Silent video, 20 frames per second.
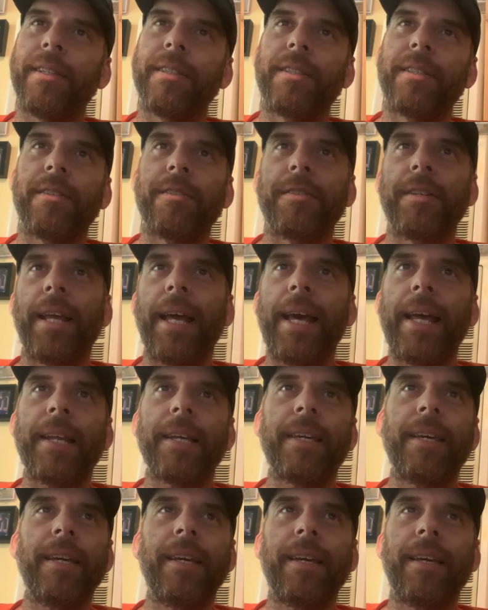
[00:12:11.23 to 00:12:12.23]
these. There's an
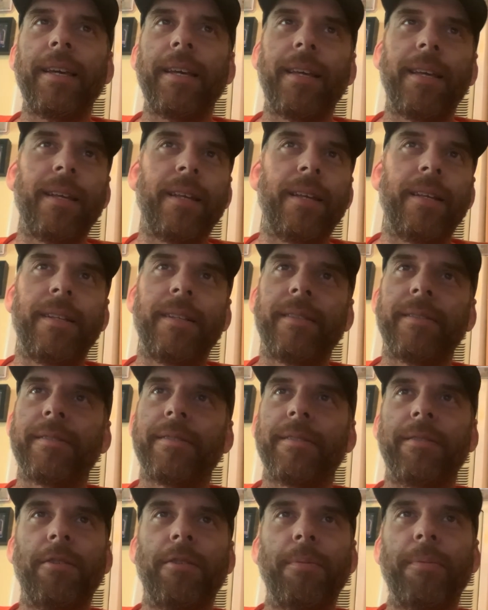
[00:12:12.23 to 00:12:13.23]
Anakin.
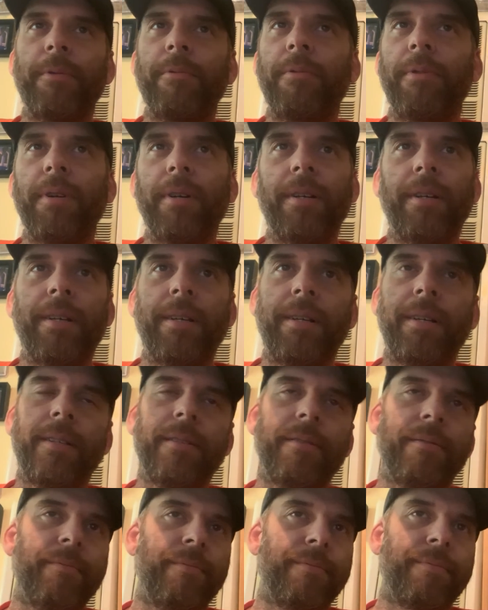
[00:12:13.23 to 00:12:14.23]
There's an
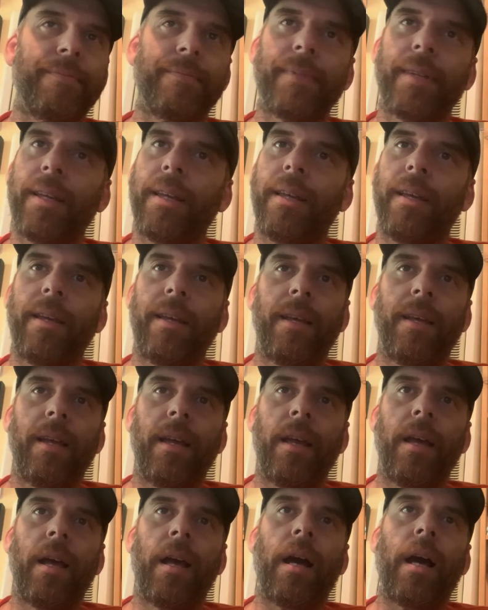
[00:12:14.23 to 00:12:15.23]
Obi-Wan.
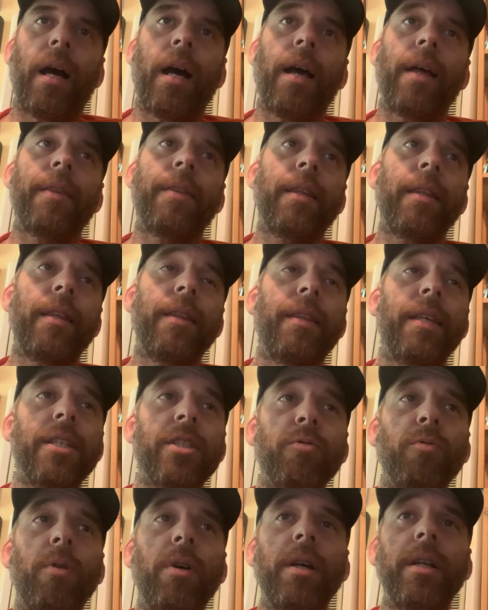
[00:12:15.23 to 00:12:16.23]
Uh, th
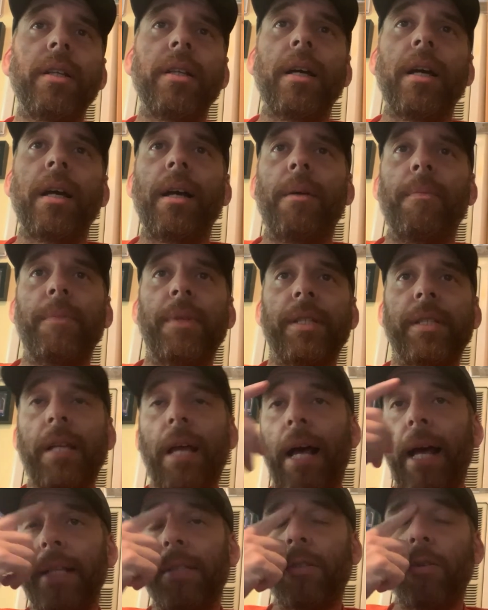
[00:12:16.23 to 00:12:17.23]
this one, um,
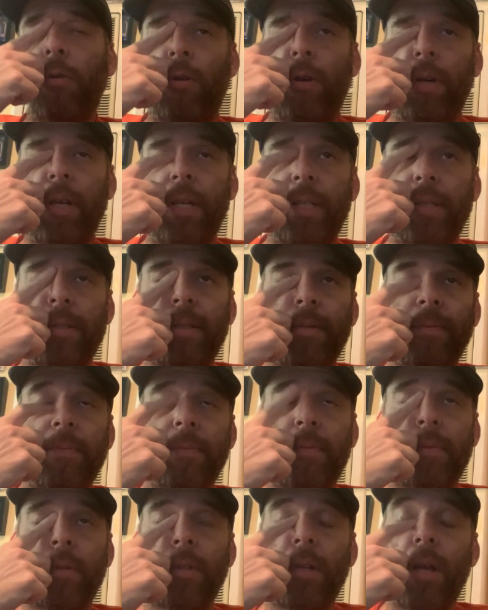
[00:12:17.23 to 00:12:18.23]
this Hot Toys.
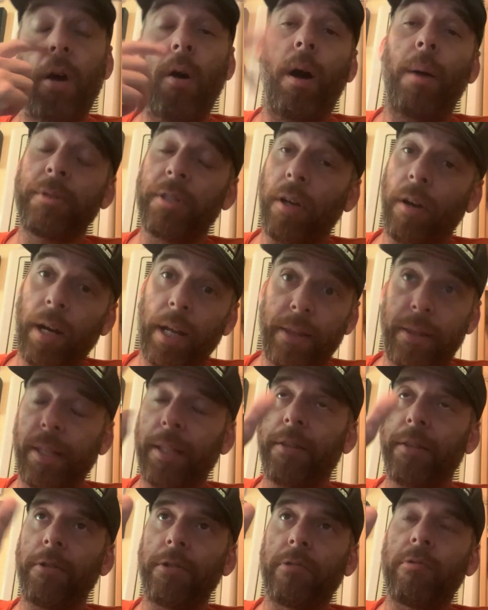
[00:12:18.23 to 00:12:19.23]
Oh, I'm sorry. I
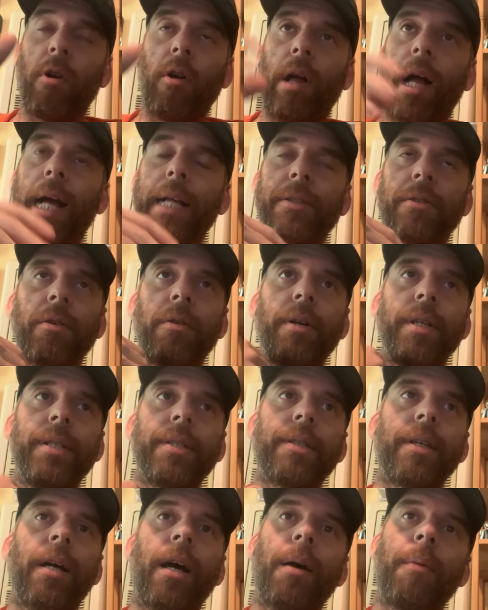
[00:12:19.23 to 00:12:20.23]
think those were all Hot
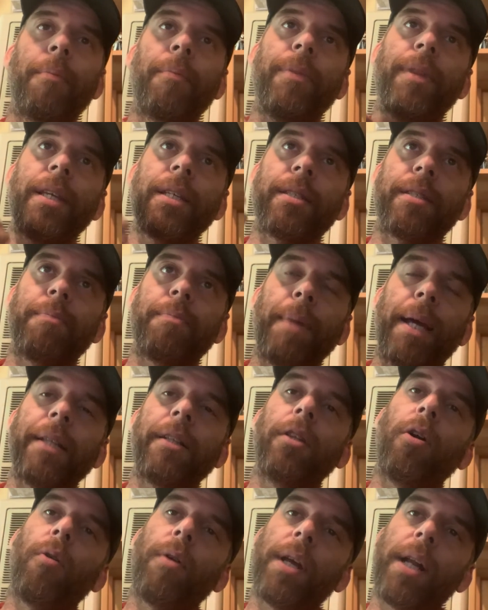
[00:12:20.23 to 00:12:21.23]
Toys. Um, this
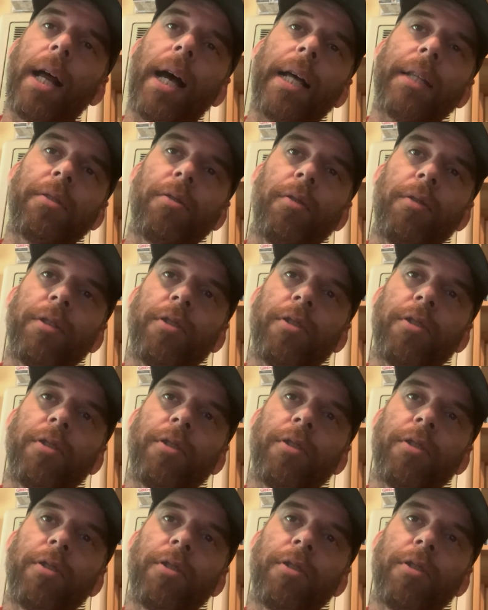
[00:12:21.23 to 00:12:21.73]
Mandalorian Hot